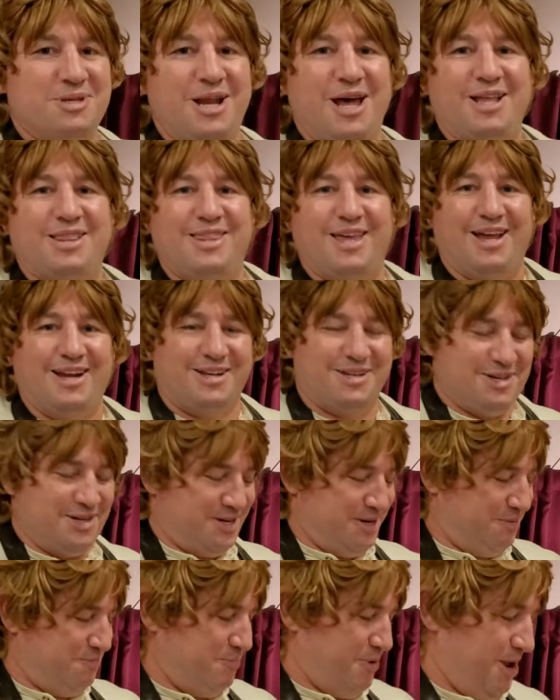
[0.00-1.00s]
not that
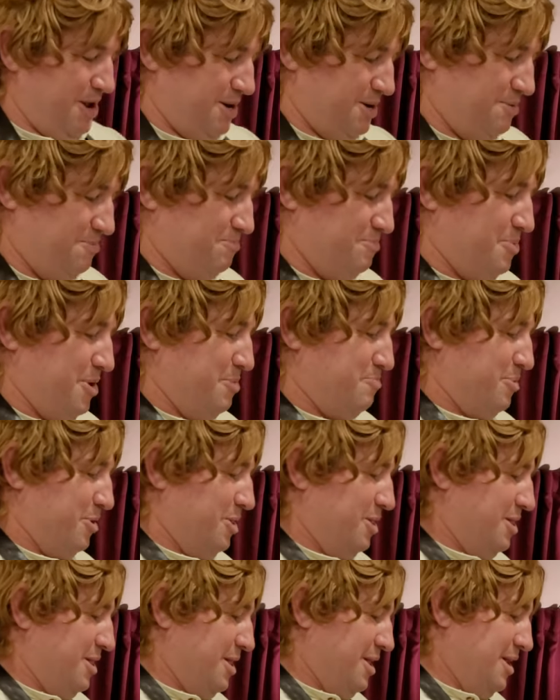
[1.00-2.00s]
good at painting
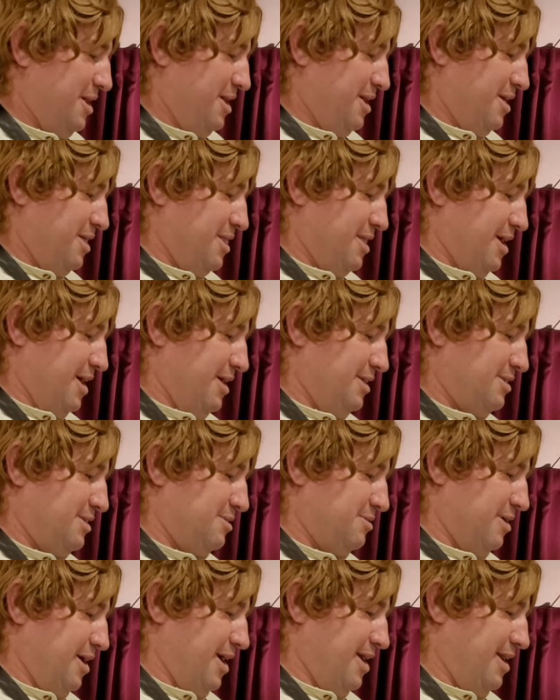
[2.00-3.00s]
people.
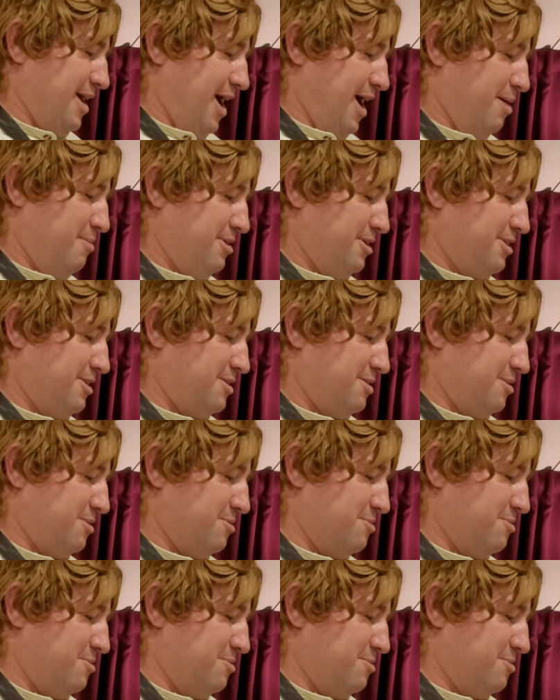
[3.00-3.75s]
That's right. Hobbits or